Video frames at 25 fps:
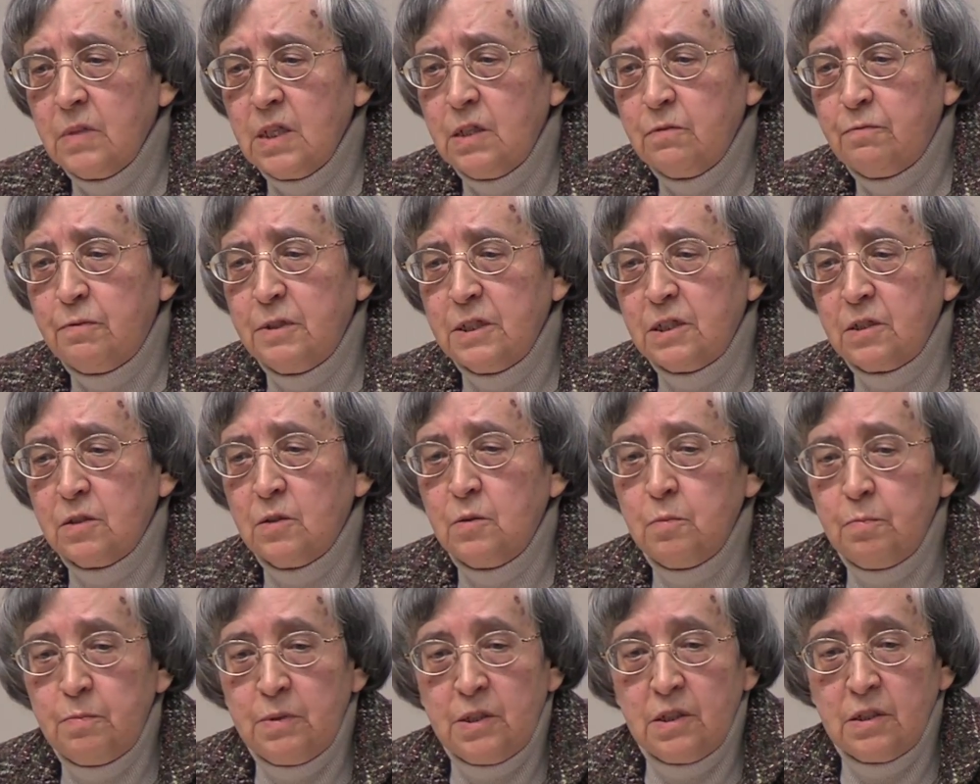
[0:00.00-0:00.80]
fiscal
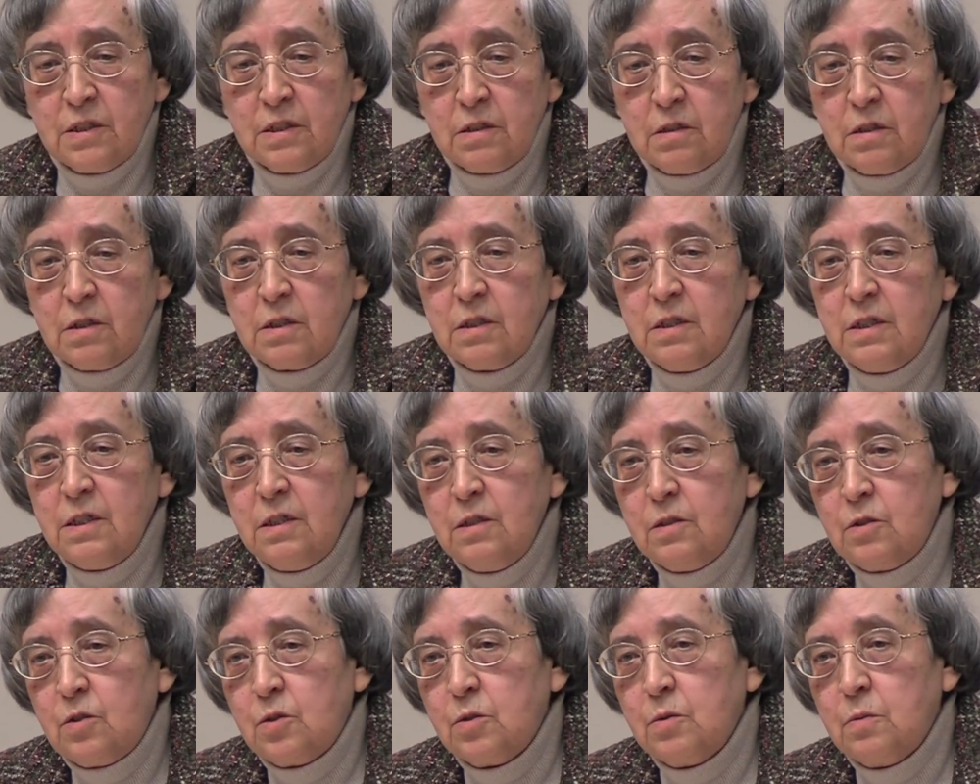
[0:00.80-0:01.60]
policy
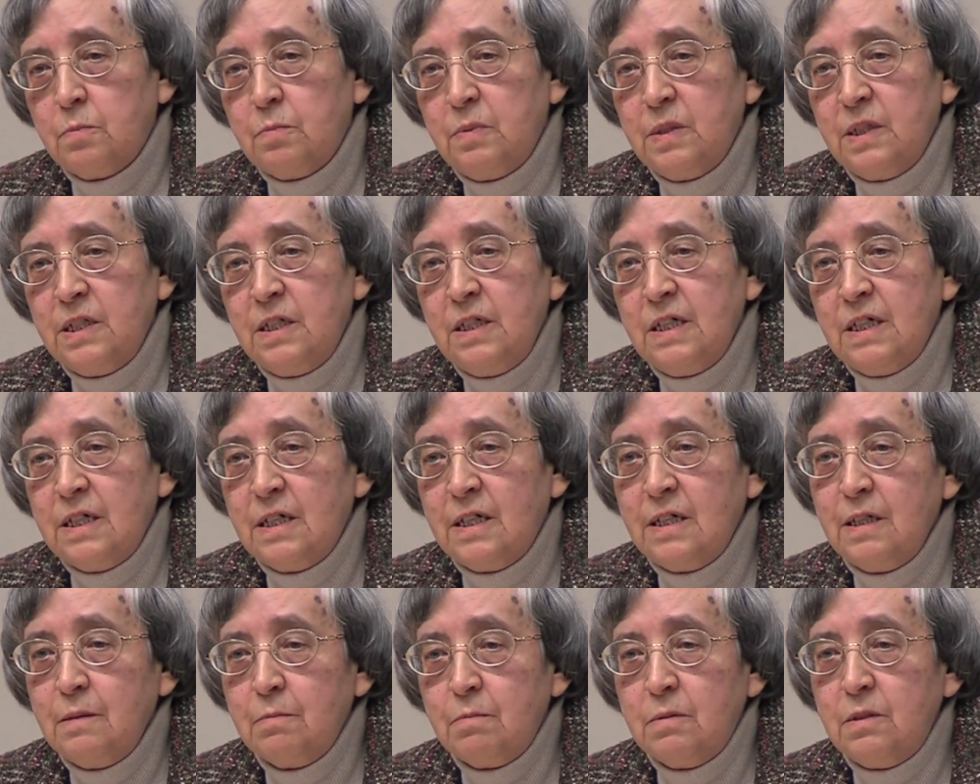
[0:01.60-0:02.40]
to be
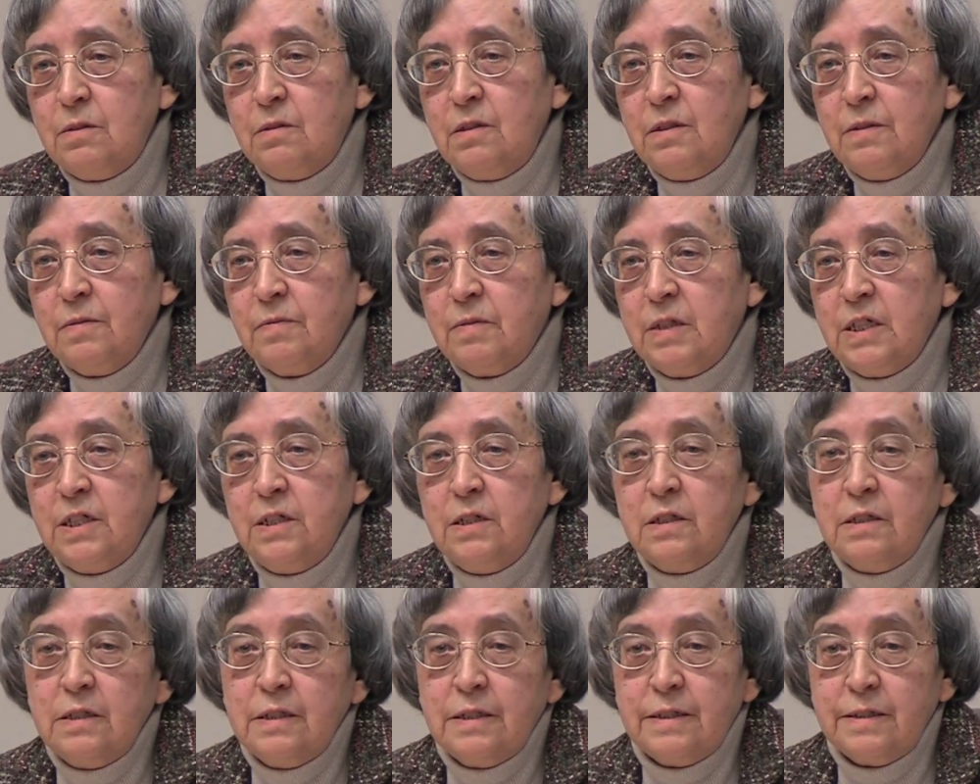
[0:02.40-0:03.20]
able,
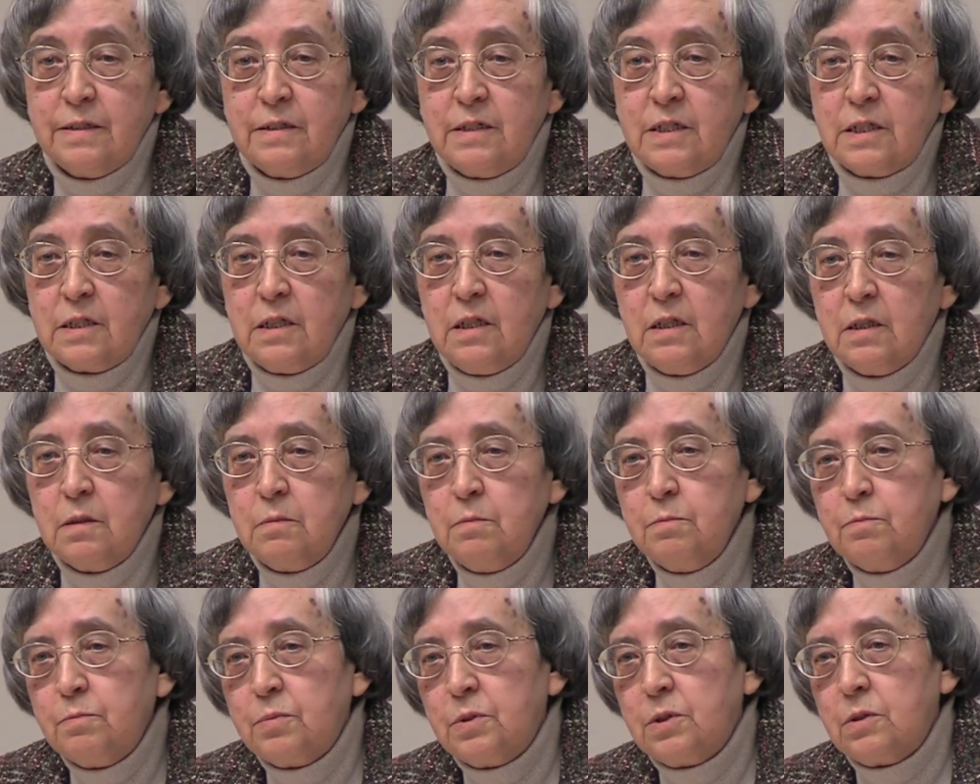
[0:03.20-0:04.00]
in the
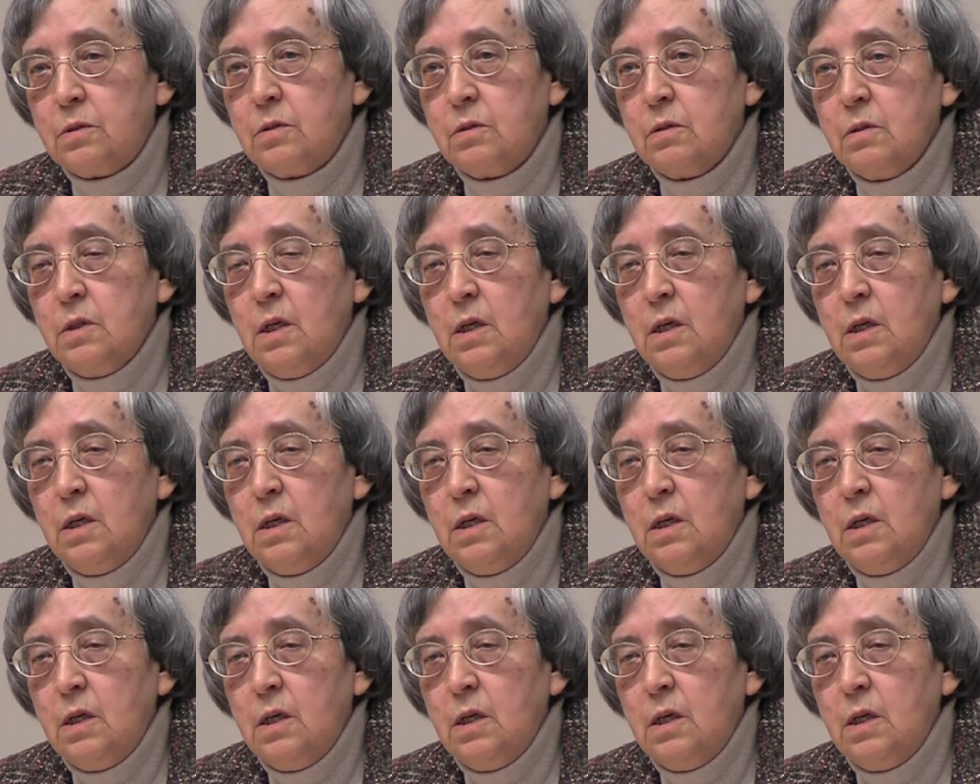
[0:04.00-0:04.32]
slumps,